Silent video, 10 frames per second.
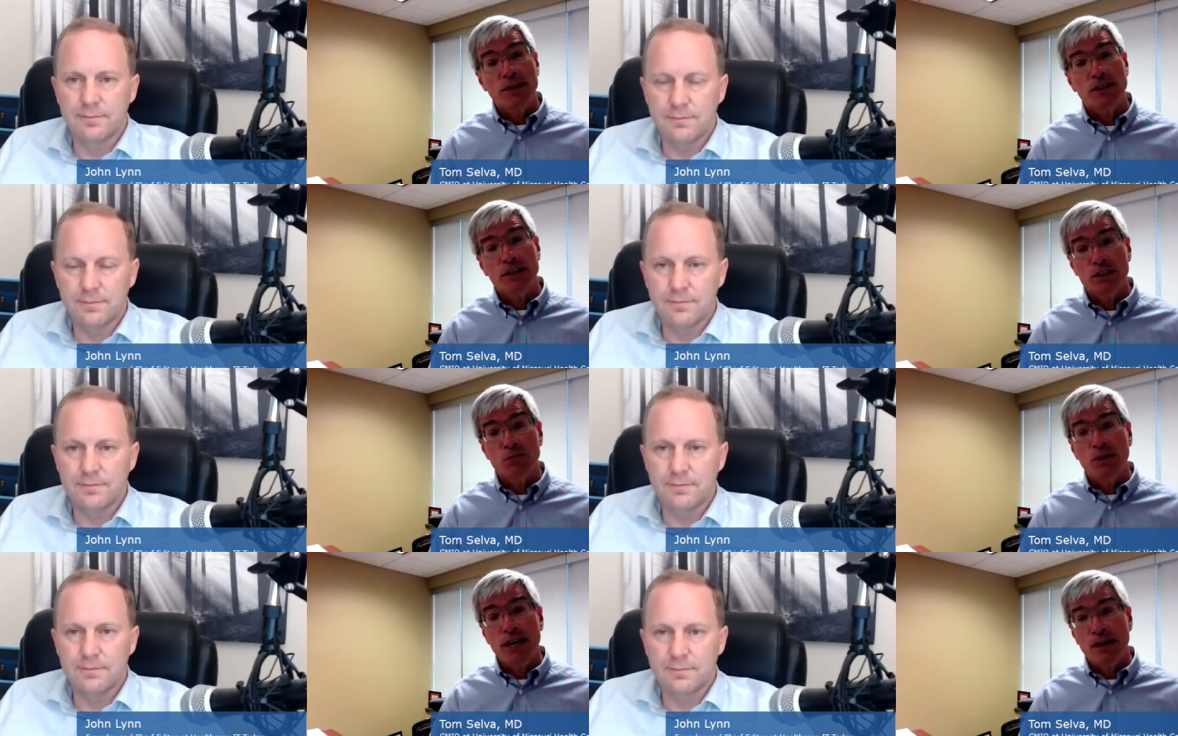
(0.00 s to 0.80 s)
Speaker 1: but they're
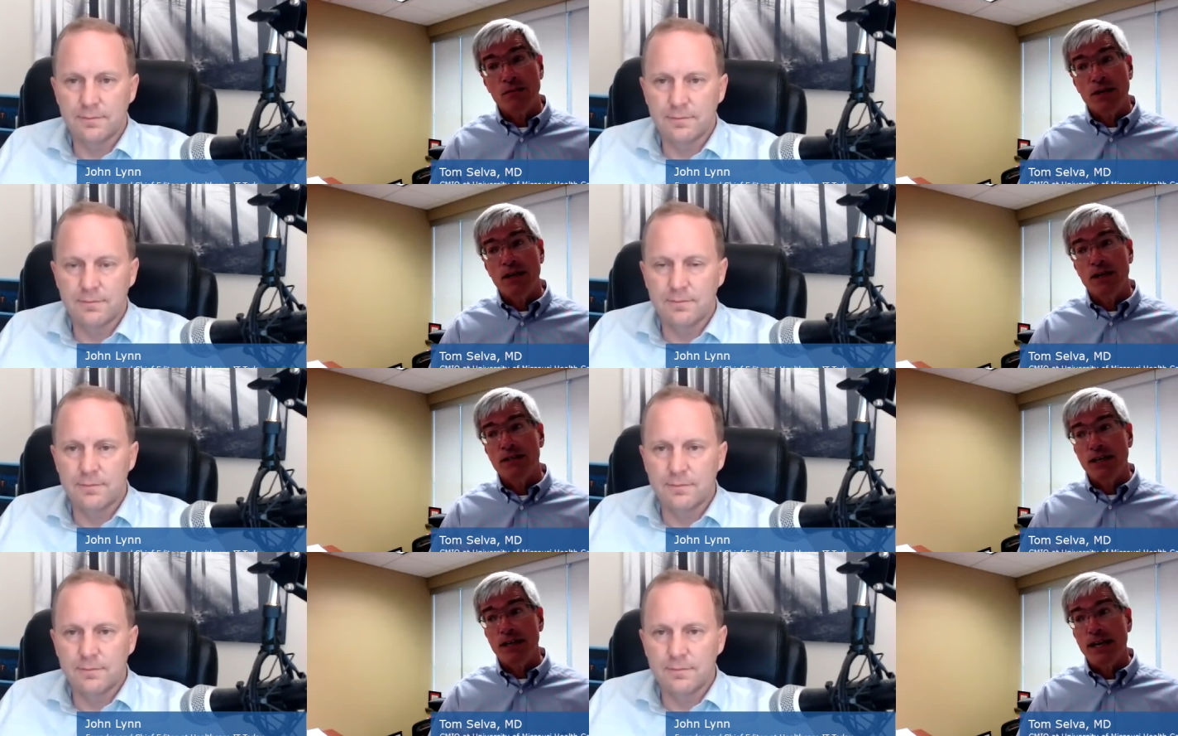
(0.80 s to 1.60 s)
displaying
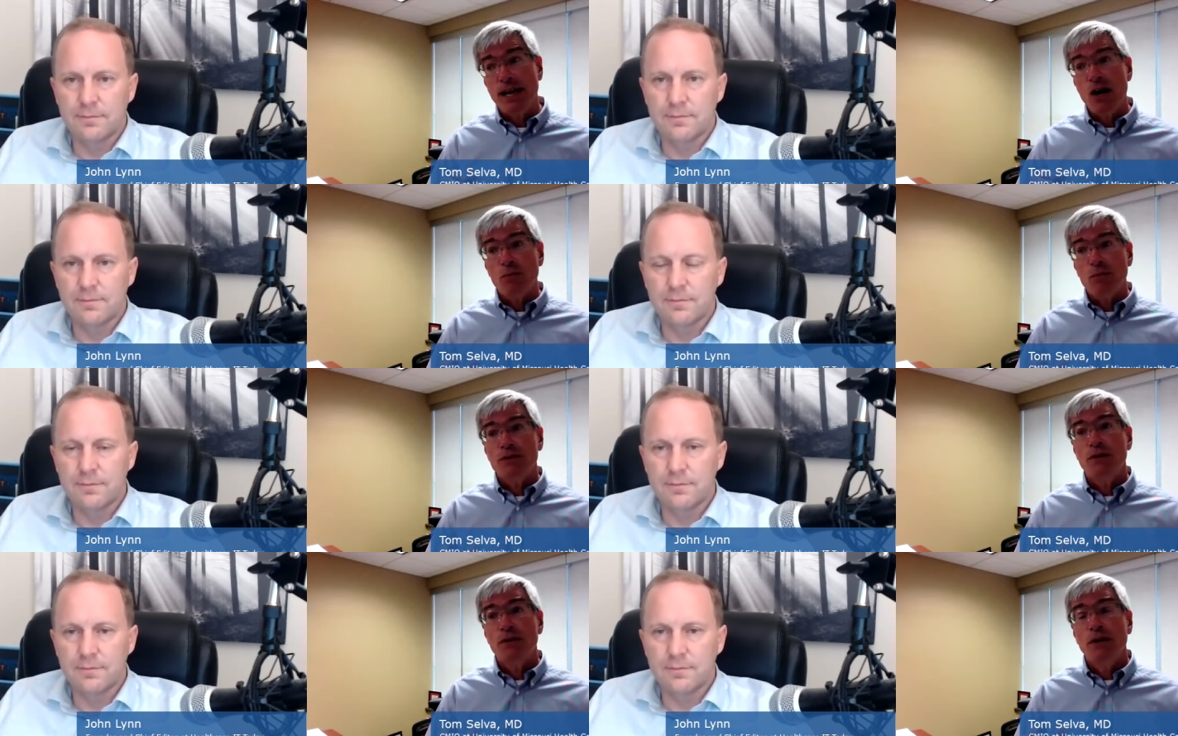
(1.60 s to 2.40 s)
because it
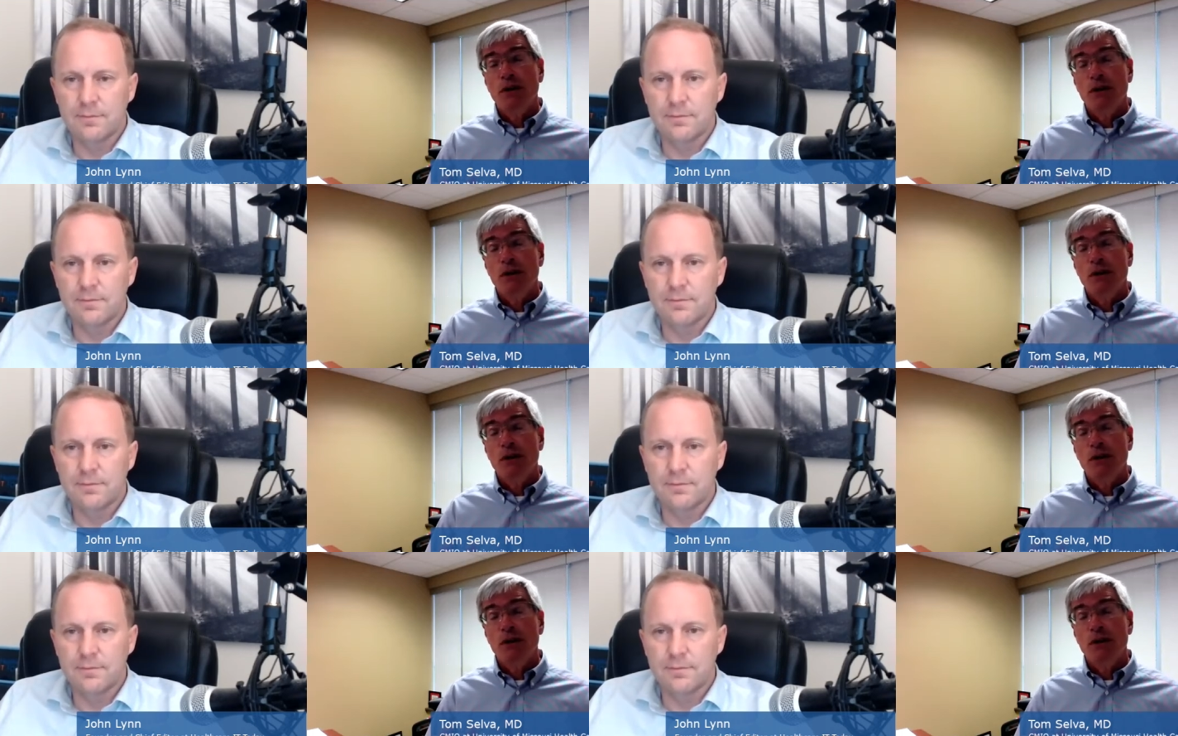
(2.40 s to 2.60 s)
helps.